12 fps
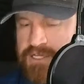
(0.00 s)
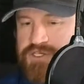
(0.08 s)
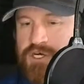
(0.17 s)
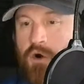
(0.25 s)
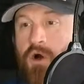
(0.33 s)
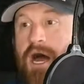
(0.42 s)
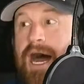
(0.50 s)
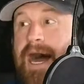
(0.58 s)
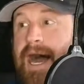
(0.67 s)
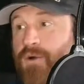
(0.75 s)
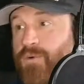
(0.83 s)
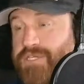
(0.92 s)
And so
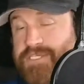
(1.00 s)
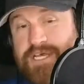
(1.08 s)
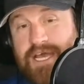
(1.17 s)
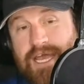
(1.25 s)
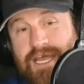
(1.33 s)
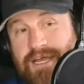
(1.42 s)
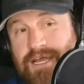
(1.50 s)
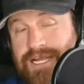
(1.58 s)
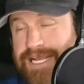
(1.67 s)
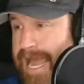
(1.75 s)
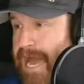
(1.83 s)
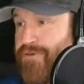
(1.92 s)
I would say
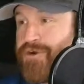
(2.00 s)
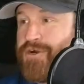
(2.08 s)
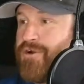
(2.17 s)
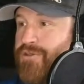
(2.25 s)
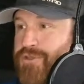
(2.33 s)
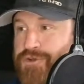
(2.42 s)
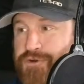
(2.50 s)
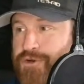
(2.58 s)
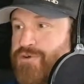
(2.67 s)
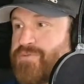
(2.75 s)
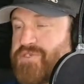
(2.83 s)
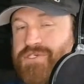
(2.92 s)
gather the
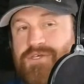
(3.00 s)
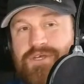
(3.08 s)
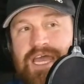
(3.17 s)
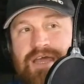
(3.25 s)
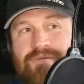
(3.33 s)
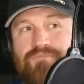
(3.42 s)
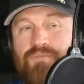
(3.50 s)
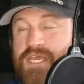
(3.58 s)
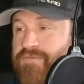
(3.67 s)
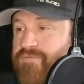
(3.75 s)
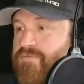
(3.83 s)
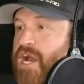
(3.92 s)
troops and
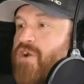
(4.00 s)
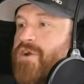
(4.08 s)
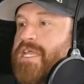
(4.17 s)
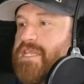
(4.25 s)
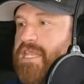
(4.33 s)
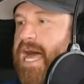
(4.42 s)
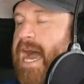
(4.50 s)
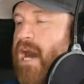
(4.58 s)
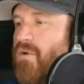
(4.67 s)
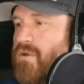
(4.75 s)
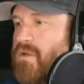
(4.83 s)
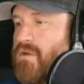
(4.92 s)
be very
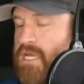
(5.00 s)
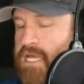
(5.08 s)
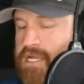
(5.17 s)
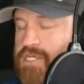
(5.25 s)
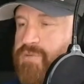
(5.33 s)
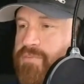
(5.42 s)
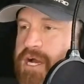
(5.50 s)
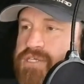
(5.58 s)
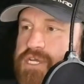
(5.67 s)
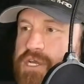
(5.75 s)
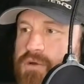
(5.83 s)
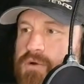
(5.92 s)
loud in
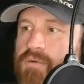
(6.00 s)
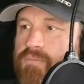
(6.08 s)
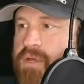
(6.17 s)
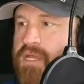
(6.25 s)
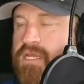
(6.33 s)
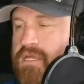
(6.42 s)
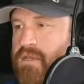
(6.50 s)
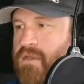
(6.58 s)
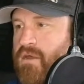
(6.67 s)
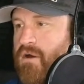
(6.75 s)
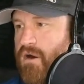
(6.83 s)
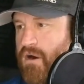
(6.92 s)
expressing your
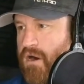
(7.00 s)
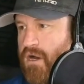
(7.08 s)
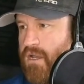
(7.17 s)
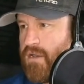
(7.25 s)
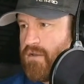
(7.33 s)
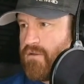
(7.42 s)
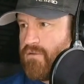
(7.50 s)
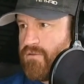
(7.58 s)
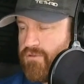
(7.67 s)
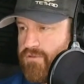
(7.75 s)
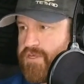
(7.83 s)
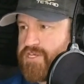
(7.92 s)
opinion on
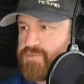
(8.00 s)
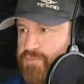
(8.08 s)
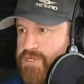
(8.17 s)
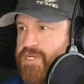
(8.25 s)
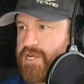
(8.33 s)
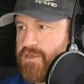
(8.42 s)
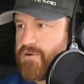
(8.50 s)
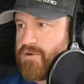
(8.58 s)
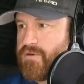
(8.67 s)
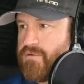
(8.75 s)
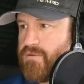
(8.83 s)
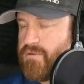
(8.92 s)
this
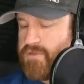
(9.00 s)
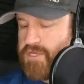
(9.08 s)
particular